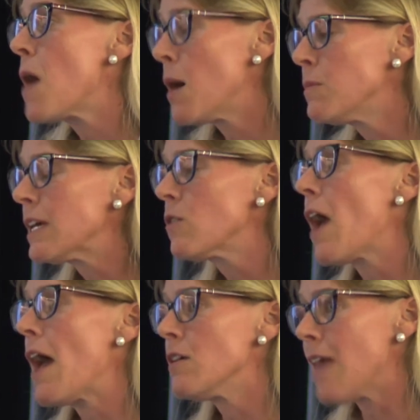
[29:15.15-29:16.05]
public
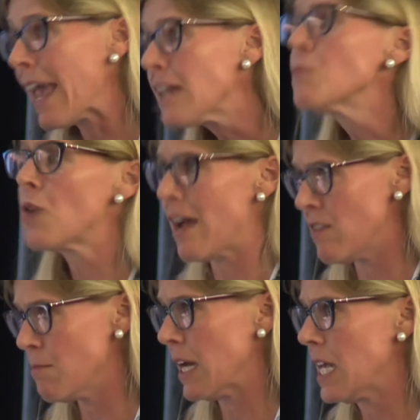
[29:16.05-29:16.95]
and
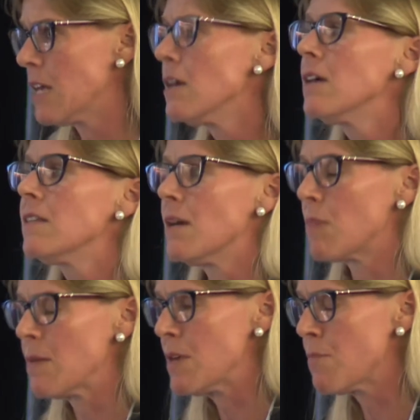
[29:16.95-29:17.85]
private money that
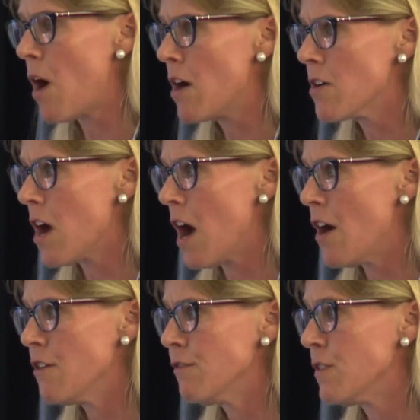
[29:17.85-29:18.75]
might be part
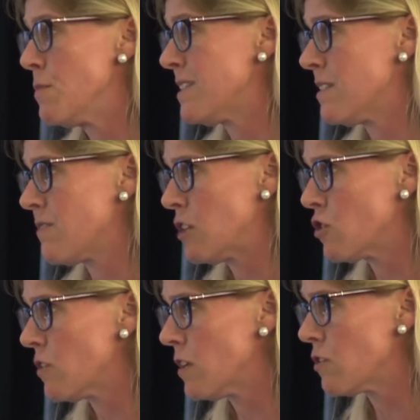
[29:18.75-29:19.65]
of the business
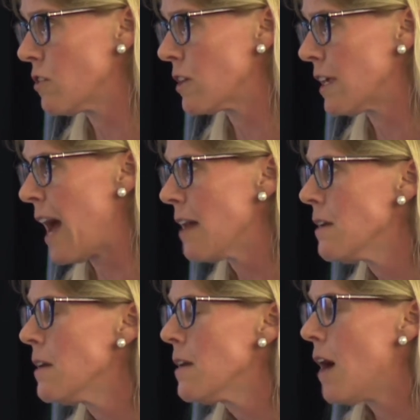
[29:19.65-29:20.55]
venture that you're looking at?
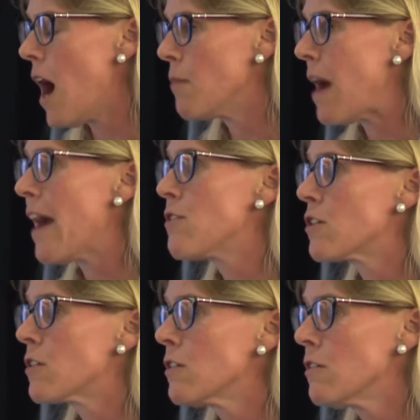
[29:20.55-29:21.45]

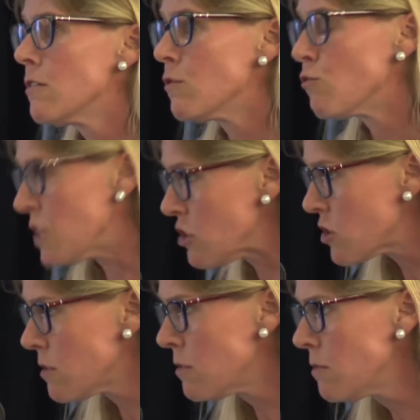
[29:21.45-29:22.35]
Either
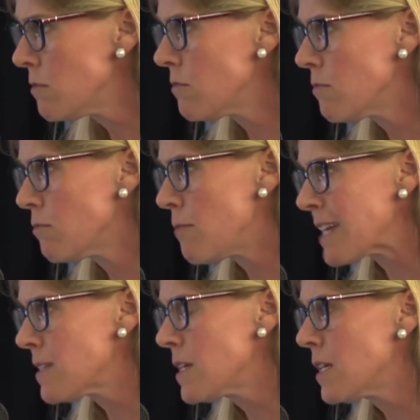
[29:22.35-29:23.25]
regional
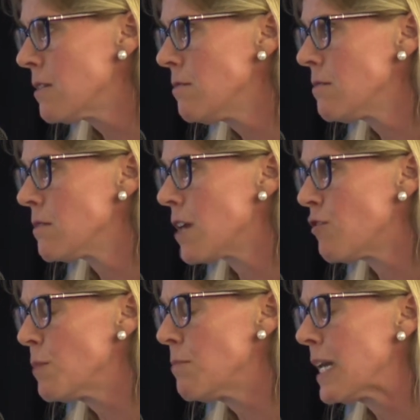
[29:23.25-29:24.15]
Mexican
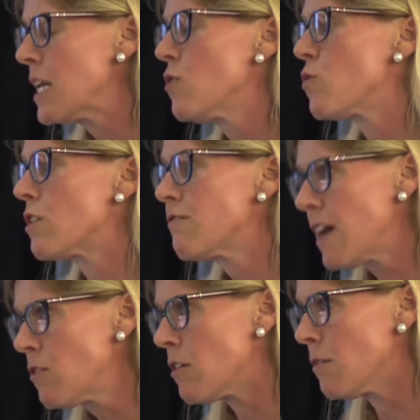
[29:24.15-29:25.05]
government money or
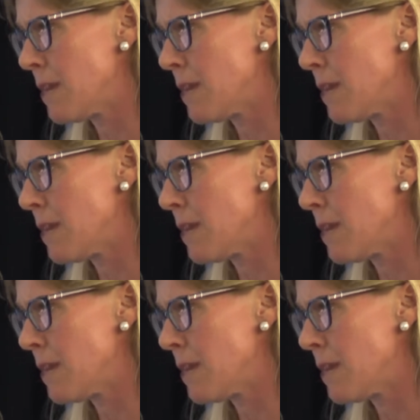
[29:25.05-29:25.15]
federal